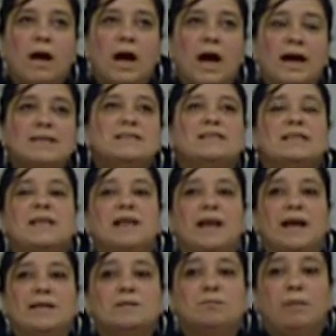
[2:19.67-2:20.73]
I see it
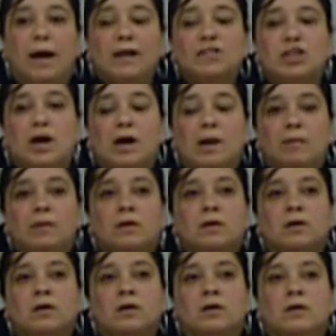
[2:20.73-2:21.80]
as my job
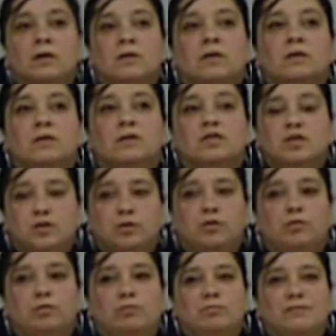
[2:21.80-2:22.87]

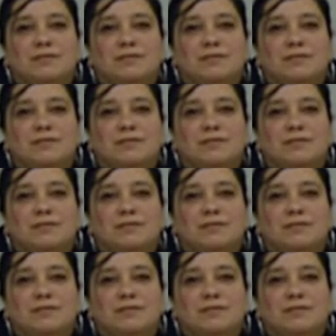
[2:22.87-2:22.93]
to